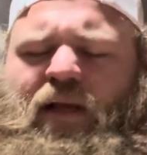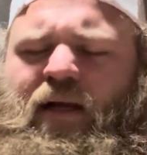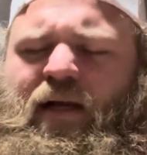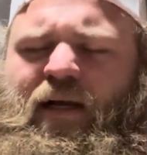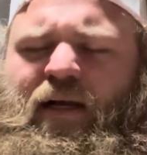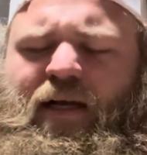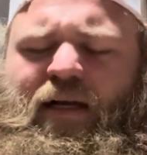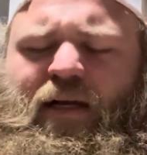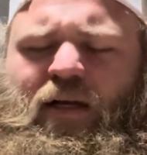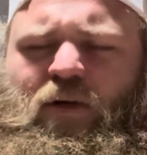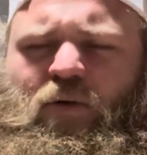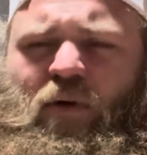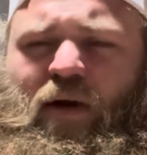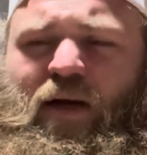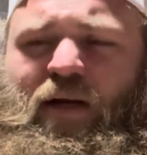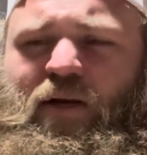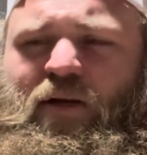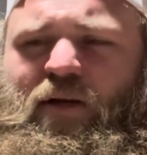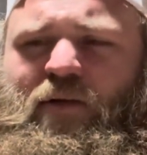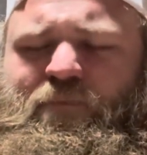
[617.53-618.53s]
uh, quite
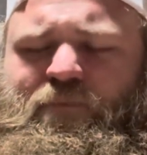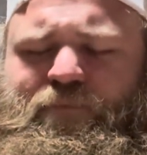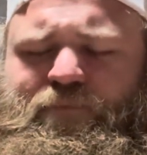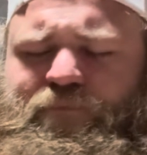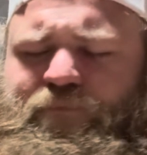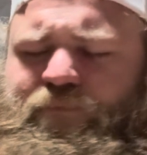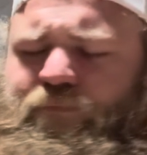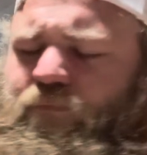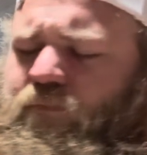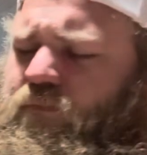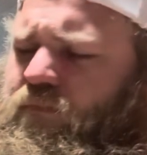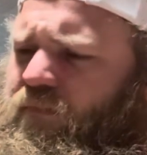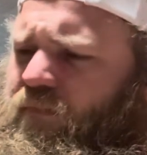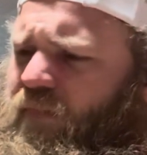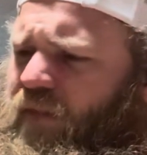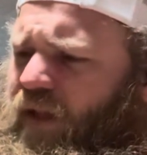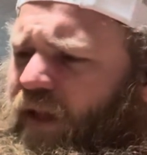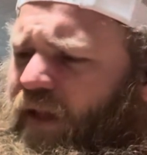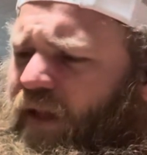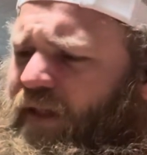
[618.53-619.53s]
a good,
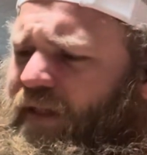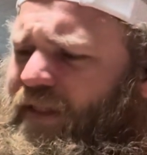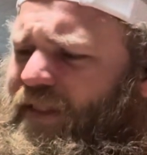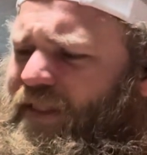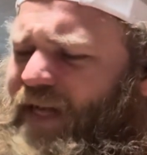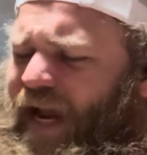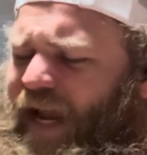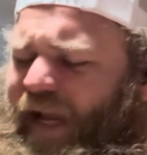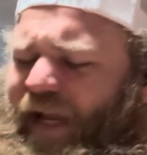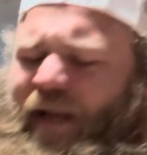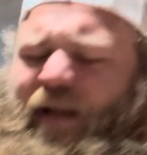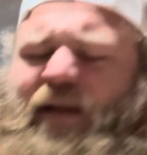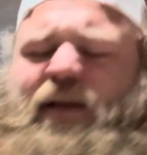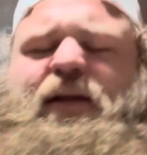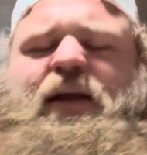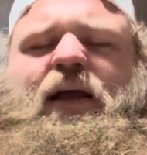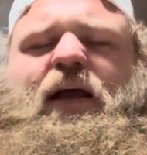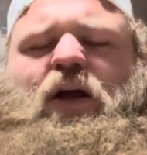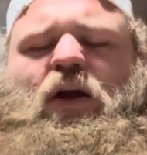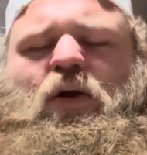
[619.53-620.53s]
dang,
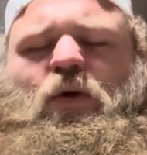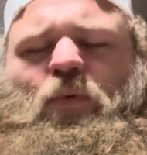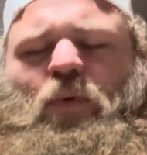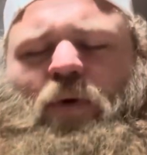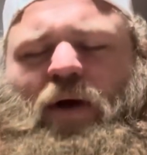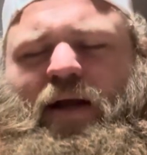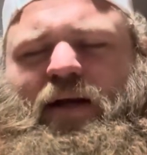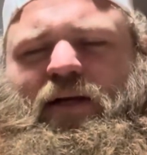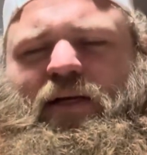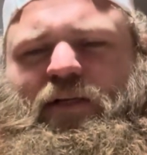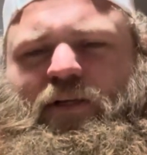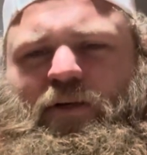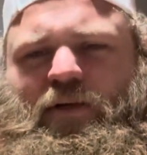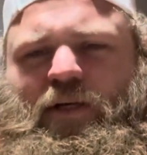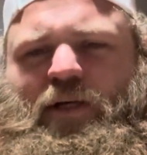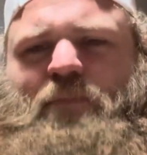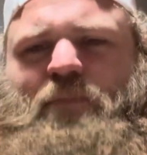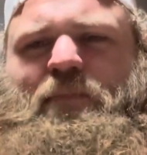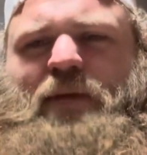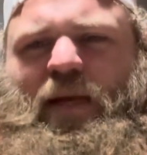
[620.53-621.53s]
quite a
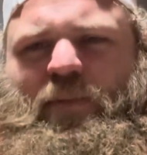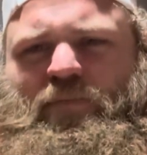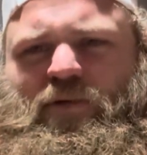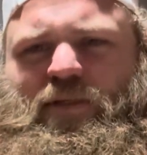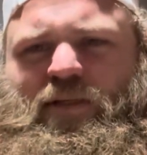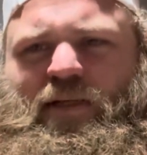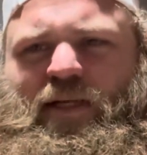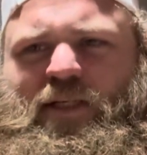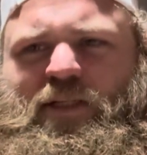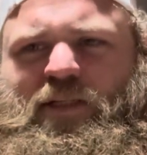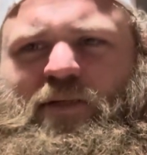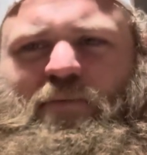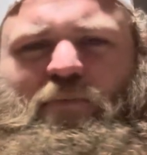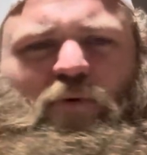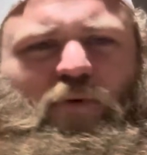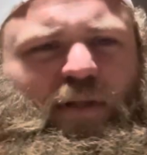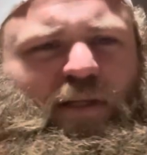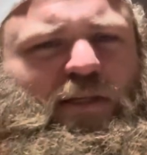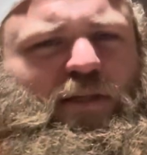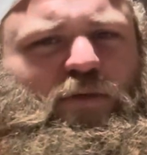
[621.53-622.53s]
good pepper selection.
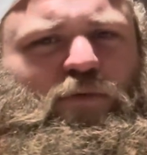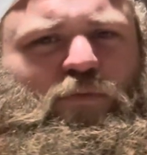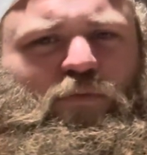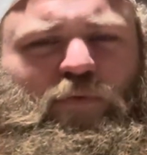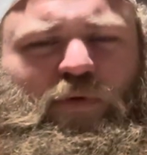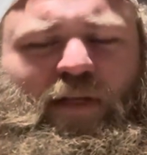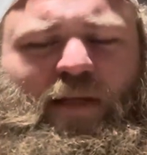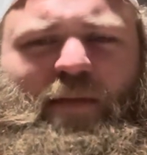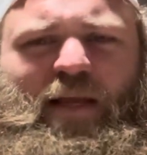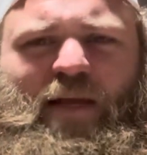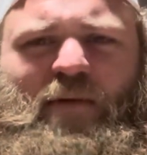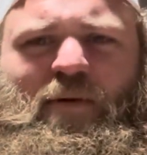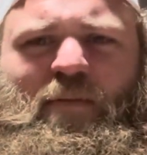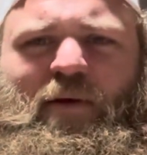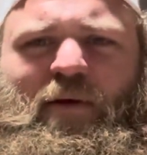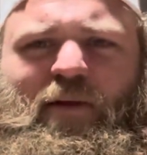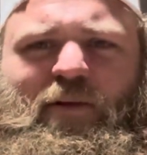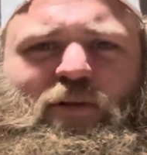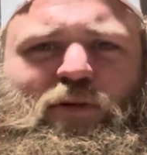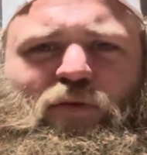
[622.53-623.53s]
Boy, this is really making my
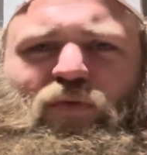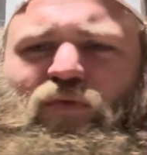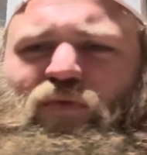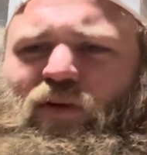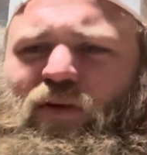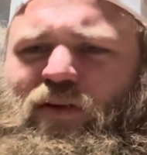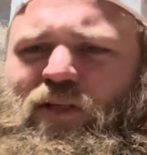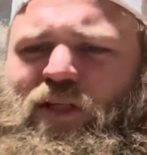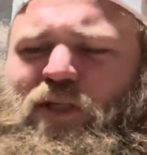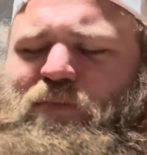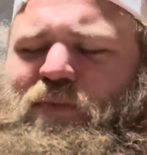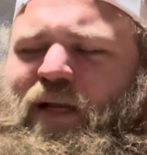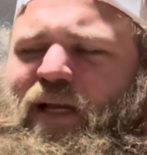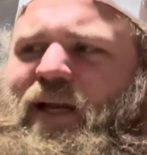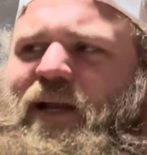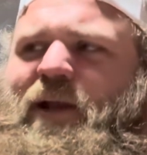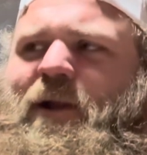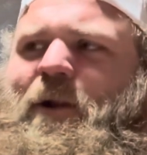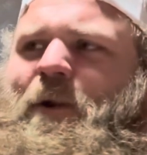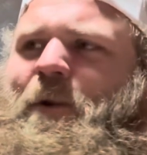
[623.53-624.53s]
mouth just full of spit.
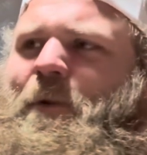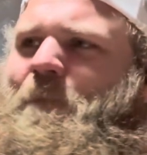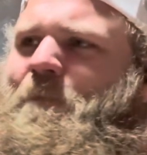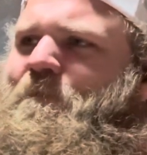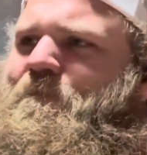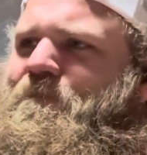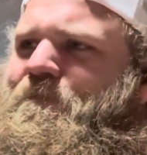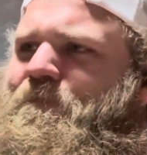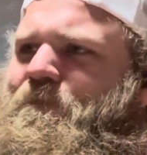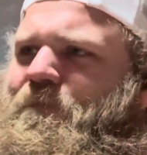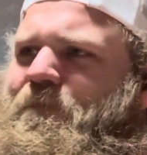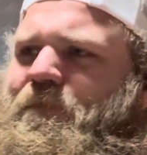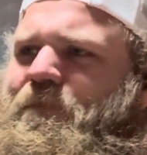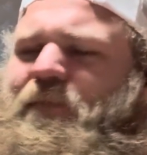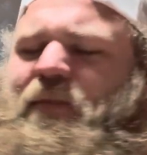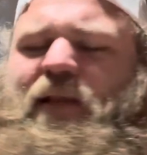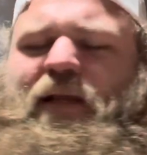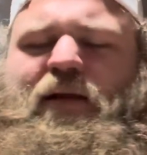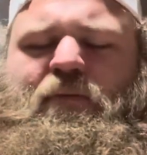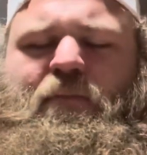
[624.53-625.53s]
Hmm.
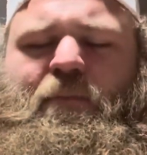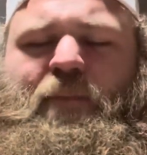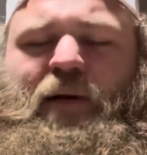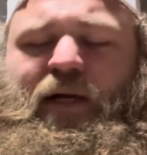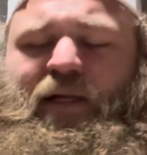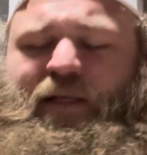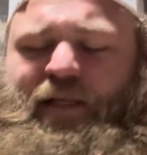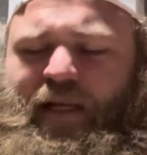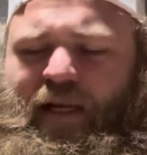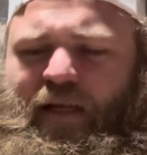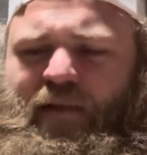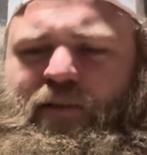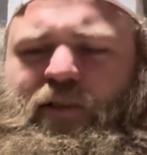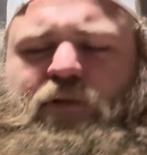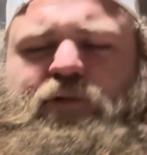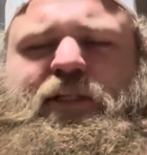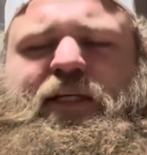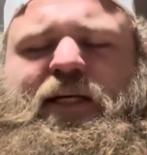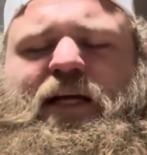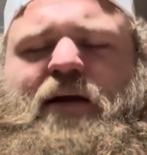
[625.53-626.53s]
But yeah,
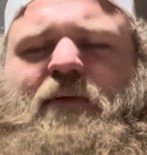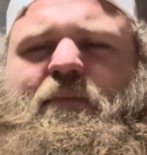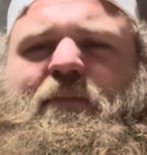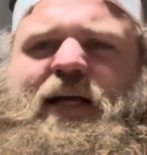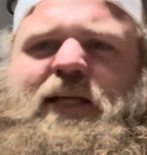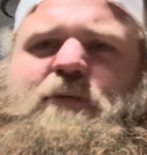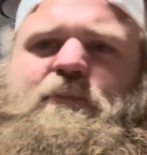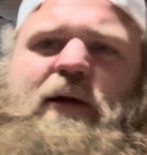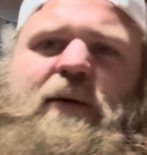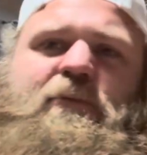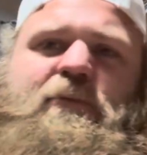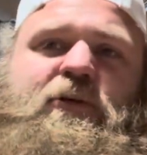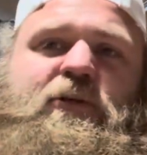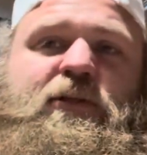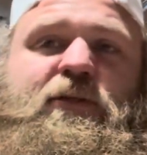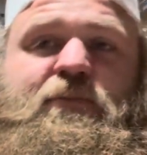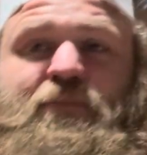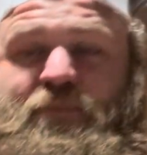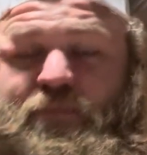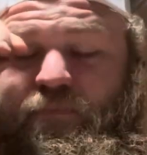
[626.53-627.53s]
go check out Mike's Peppers.
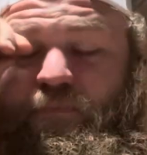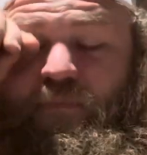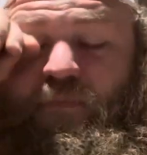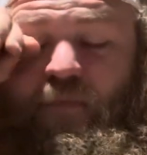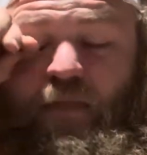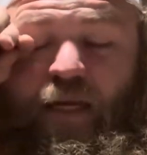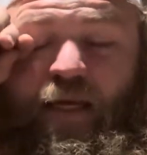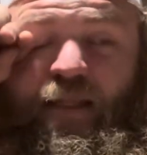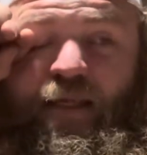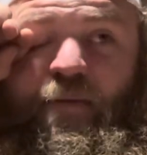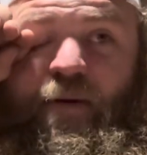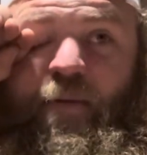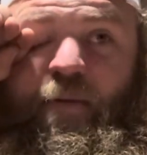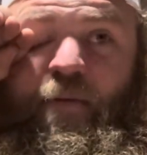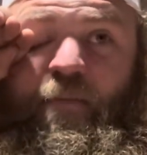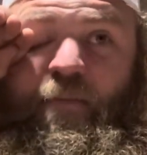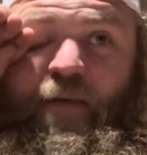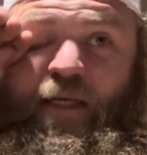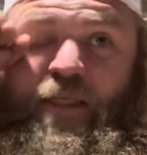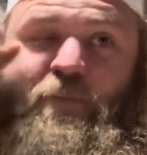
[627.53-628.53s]
I think it might
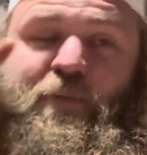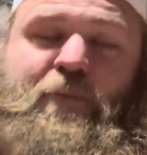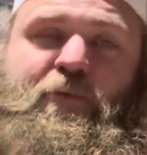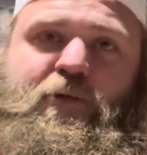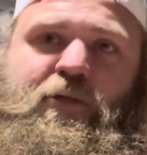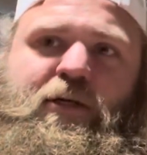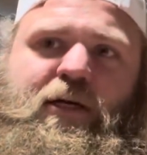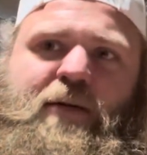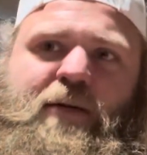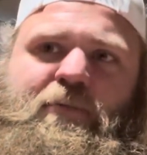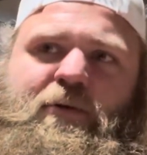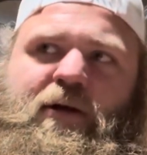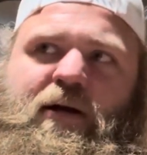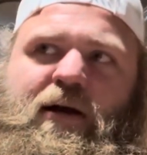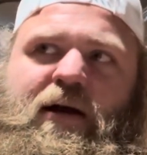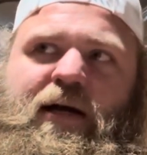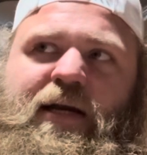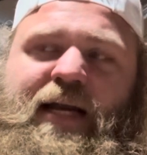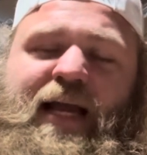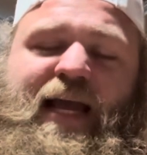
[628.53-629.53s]
be Mike's Pepper Shop
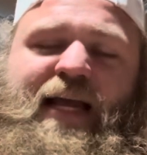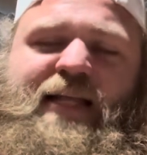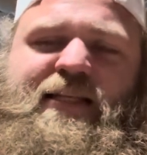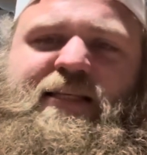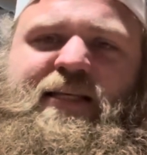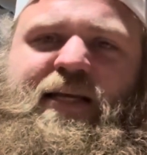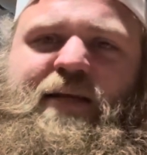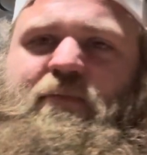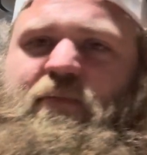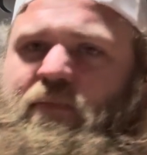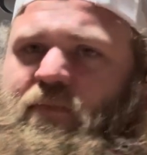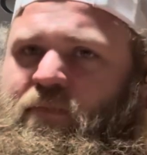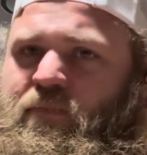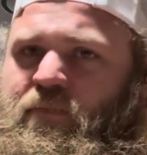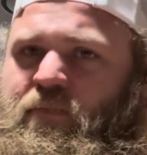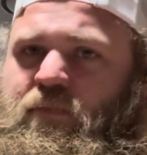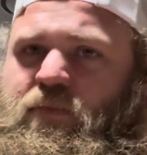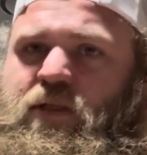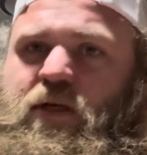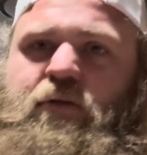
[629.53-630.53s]
on Etsy.
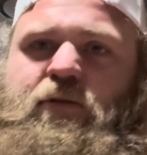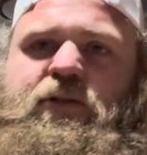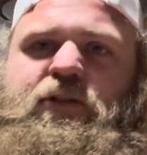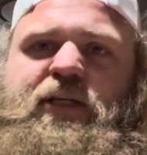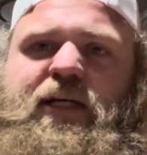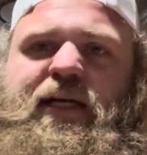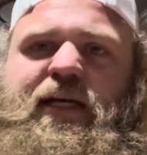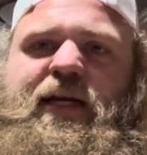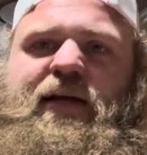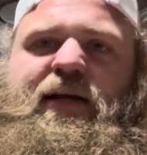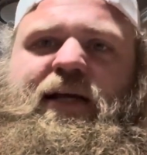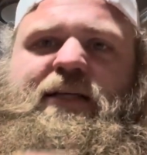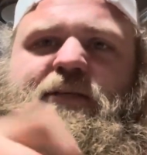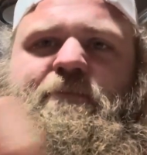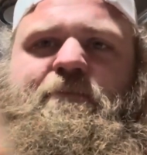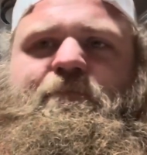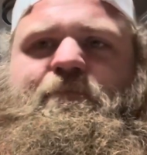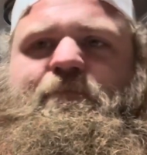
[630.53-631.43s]
So check it out, guys.